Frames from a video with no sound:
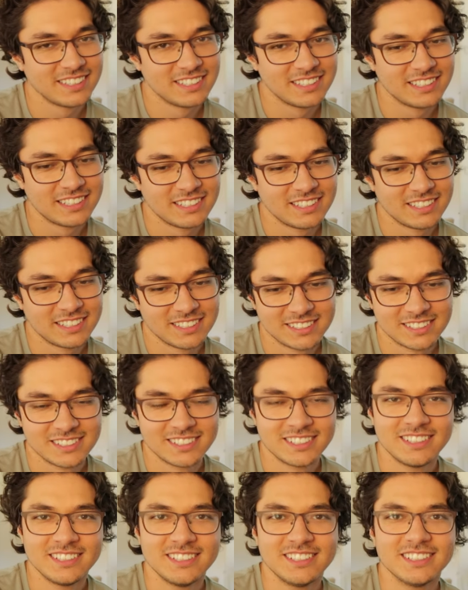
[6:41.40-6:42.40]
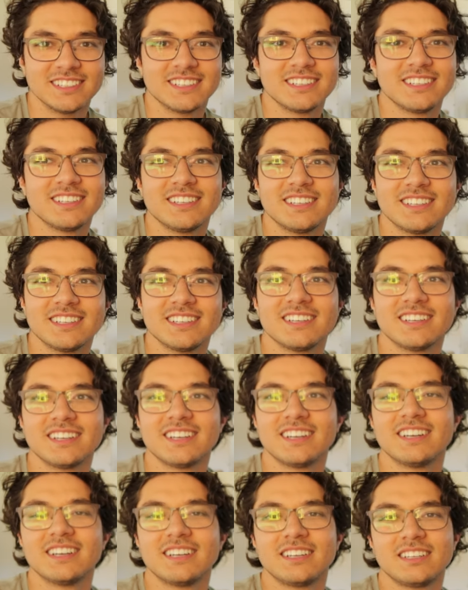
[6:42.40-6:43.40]

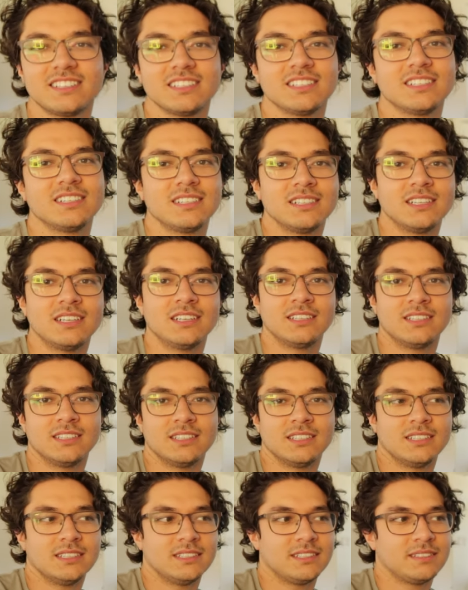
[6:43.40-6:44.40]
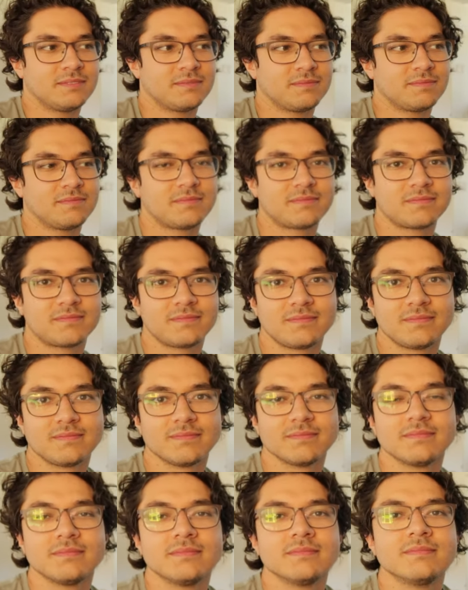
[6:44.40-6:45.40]

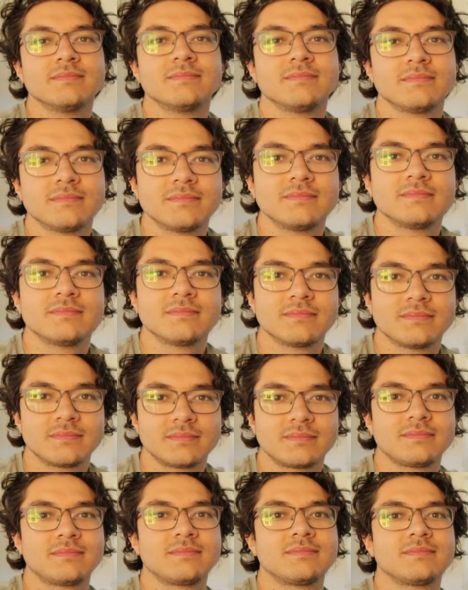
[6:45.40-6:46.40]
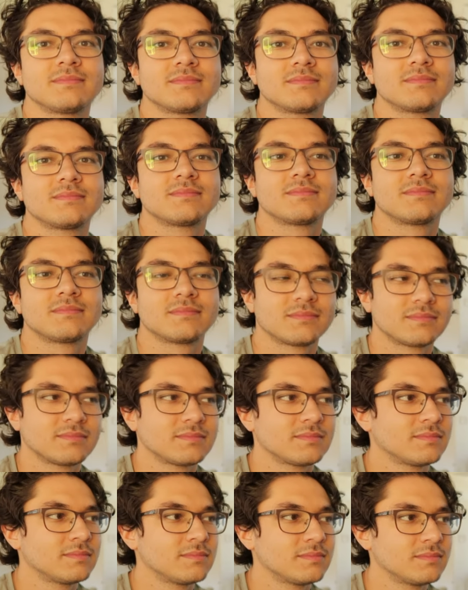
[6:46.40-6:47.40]

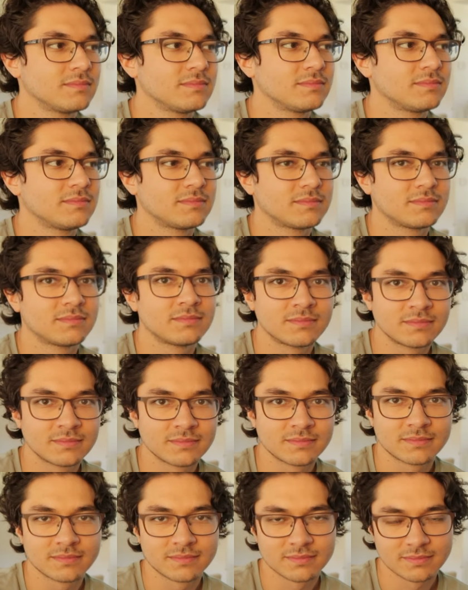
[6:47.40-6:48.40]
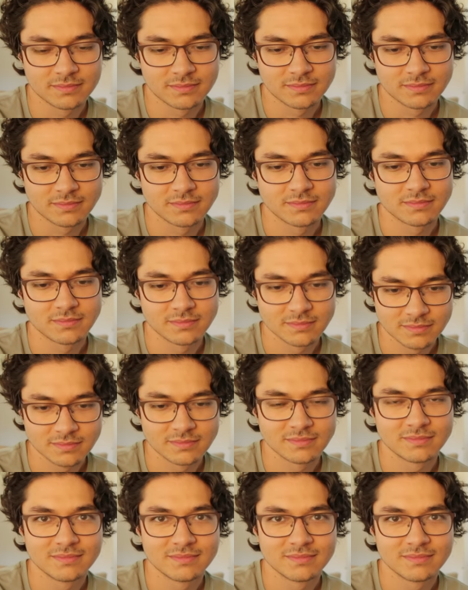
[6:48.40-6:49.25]
(silent)